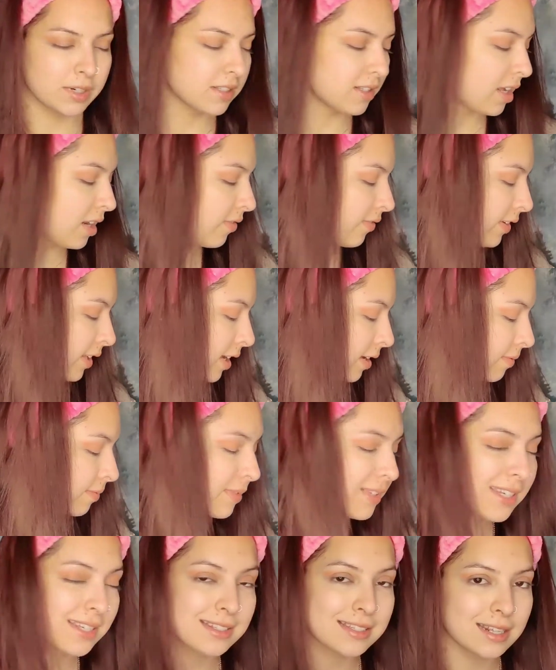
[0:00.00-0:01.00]
excited for that.
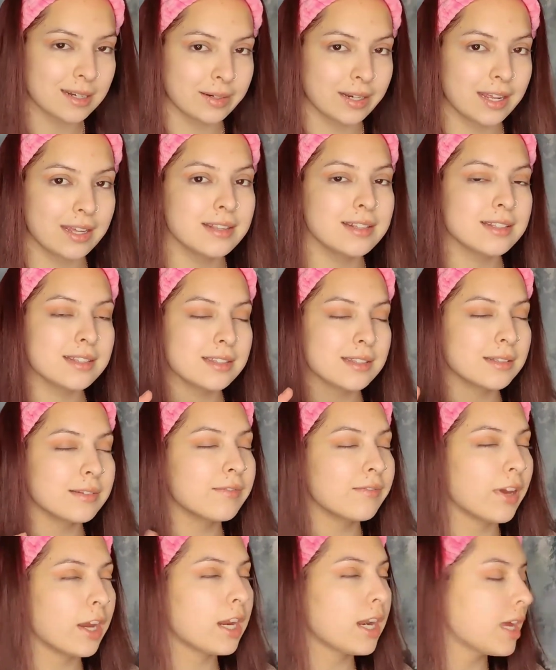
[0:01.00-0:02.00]
It's going to be nice.
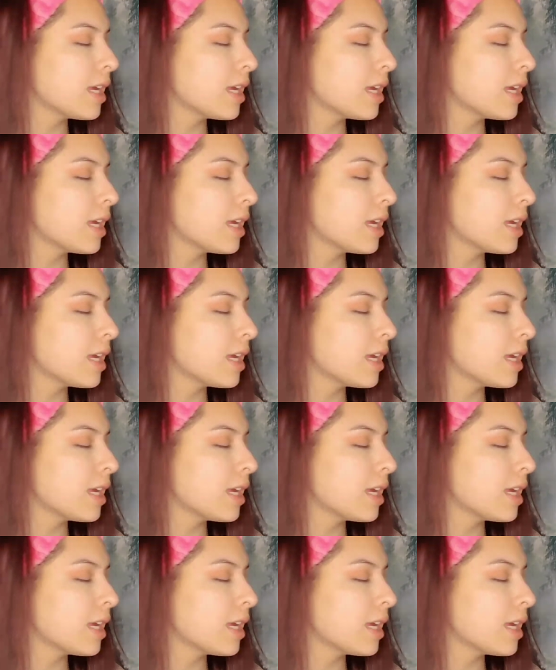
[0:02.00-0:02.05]
Very